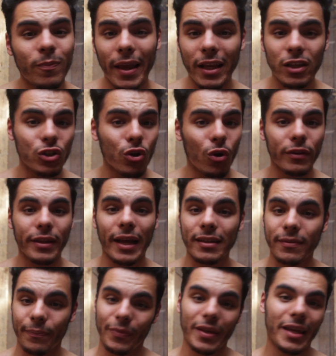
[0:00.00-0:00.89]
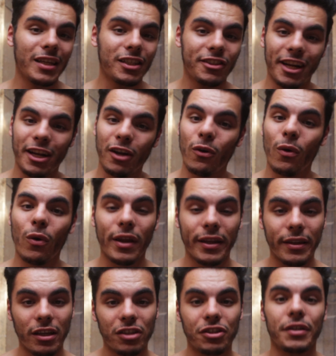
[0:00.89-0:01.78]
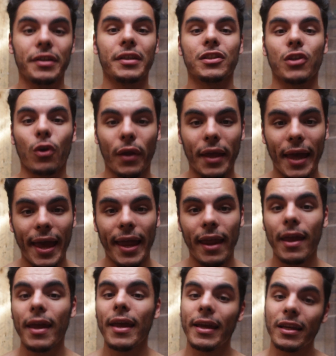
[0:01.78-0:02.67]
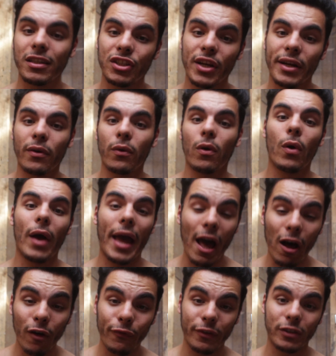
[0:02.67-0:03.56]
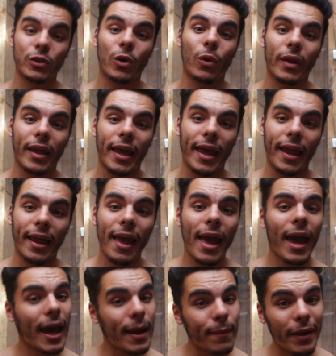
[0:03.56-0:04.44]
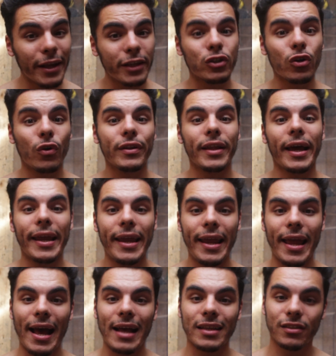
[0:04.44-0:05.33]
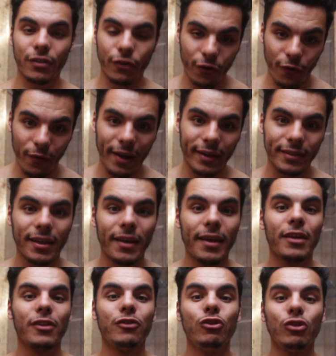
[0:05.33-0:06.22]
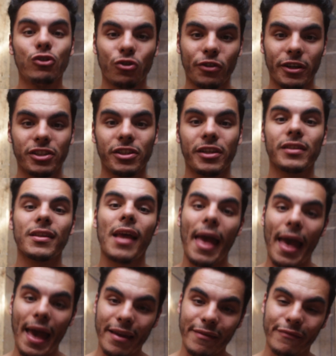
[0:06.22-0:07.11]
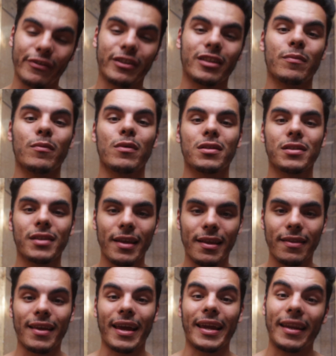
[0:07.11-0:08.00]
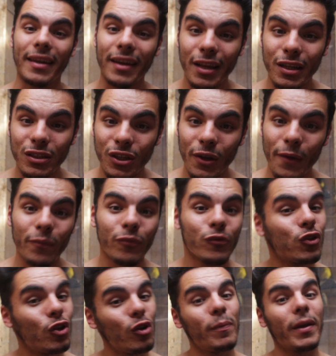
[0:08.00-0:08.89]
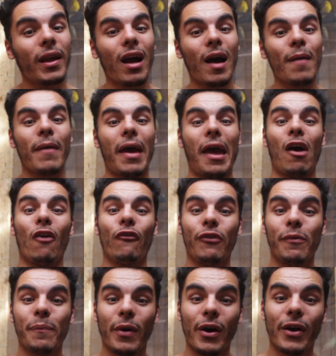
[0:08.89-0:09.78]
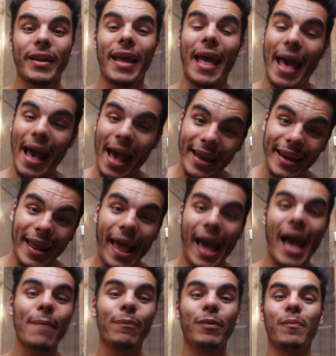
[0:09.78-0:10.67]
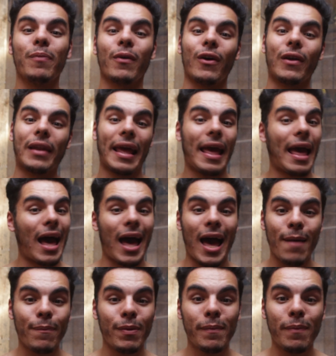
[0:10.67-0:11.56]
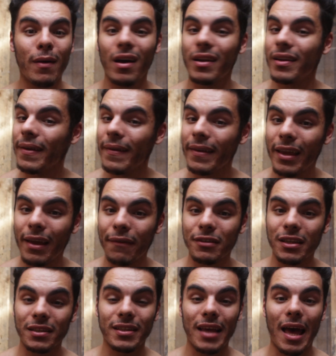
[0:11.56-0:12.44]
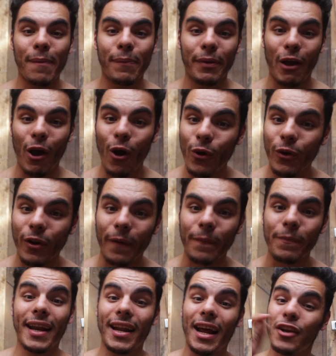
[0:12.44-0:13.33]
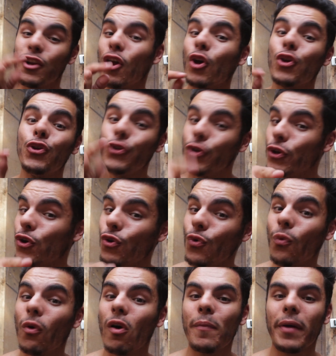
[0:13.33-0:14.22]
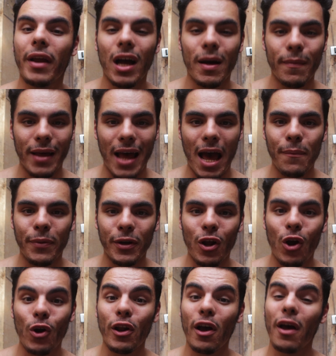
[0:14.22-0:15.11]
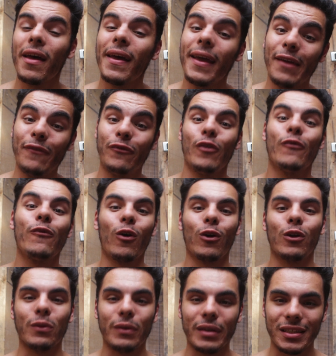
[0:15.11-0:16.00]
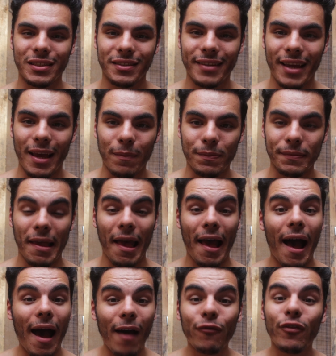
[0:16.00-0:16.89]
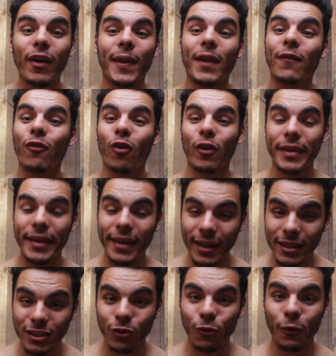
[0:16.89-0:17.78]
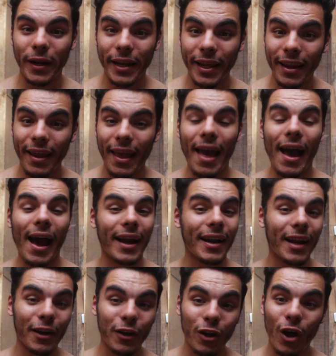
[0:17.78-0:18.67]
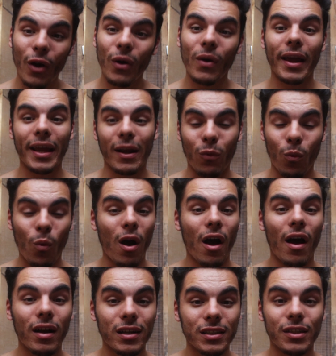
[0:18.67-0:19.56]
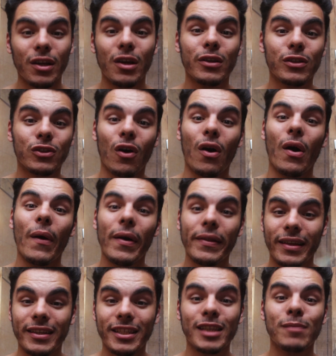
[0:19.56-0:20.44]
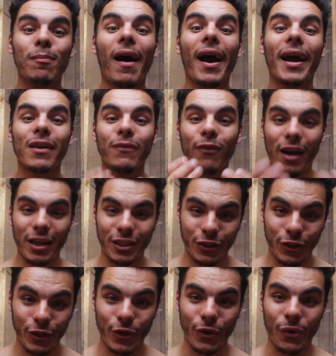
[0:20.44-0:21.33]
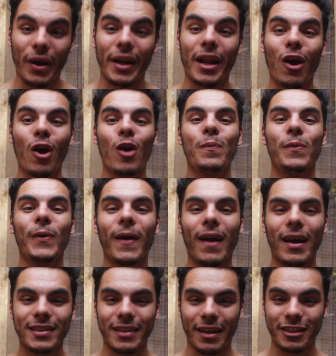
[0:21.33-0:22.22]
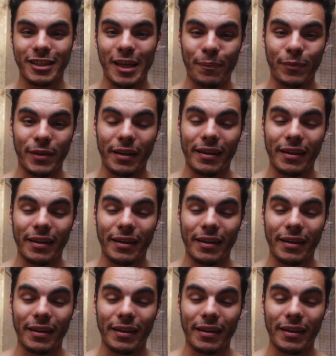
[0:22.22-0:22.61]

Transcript: make sure that his general condition is okay, his general health is okay, and make sure that he has the correct nutrition and vitamins that he needs to become a healthy bird and a happy bird. A happy bird gives us a happy owner, and I know you will become a happy owner if you follow these steps. I've done it for years years already, and I know it works, so this is my advice to you, and I hope you guys accept